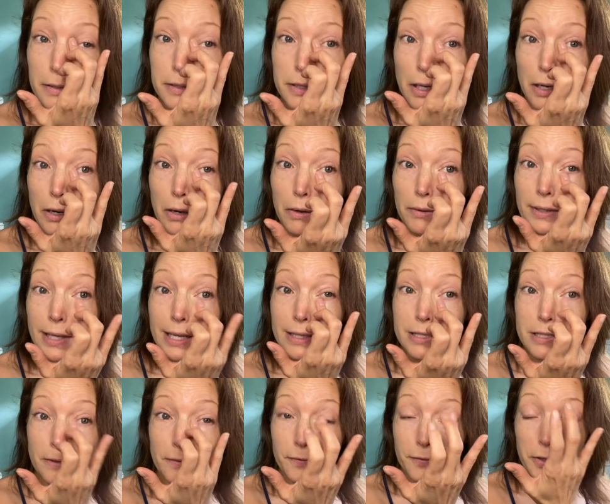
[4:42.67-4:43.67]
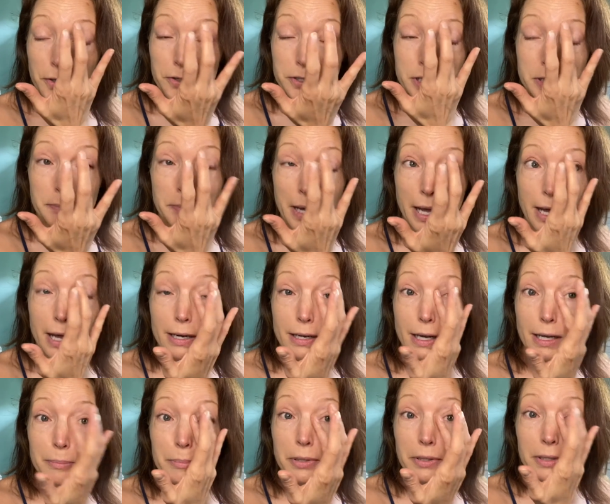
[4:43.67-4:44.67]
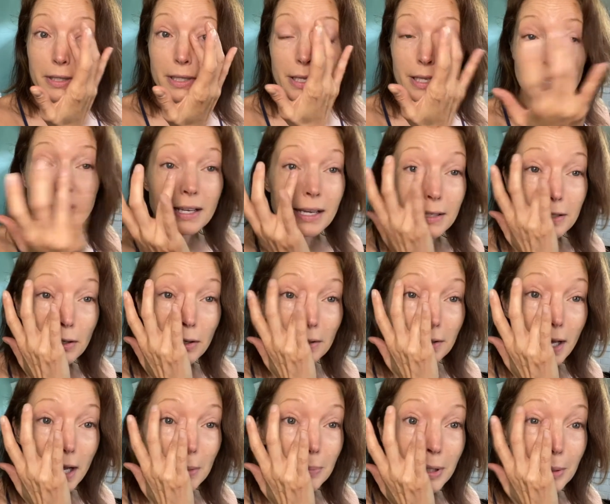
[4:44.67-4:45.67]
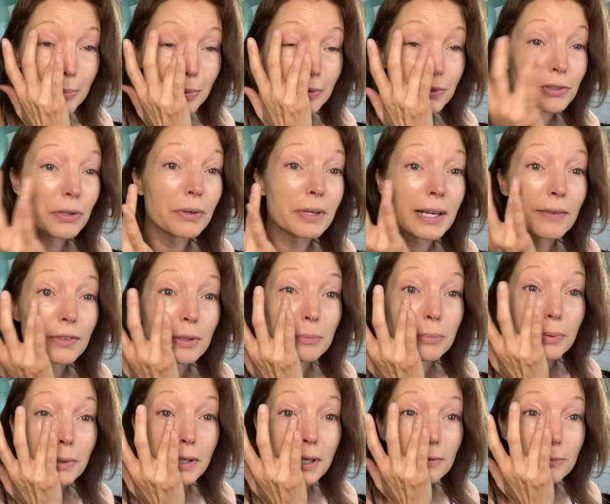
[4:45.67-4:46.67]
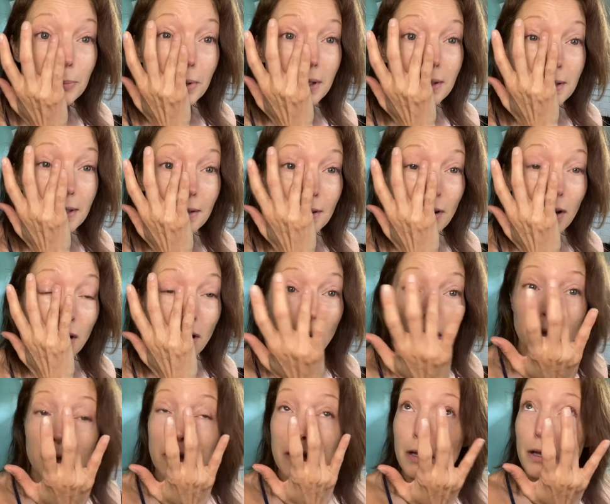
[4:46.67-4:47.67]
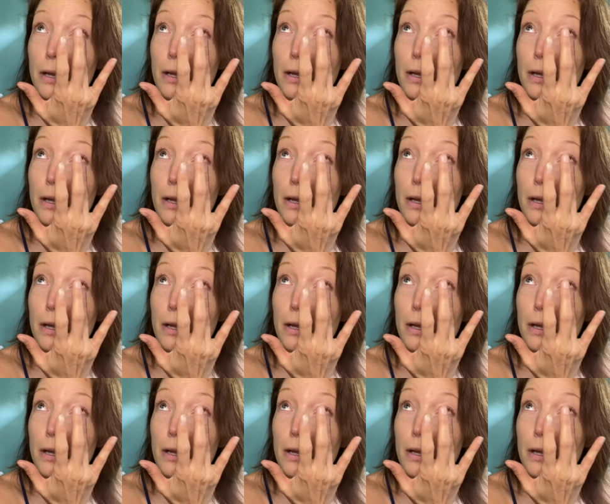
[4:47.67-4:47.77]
So that's the first spot I put it. And I know a lot of people don't even put, put it there at all.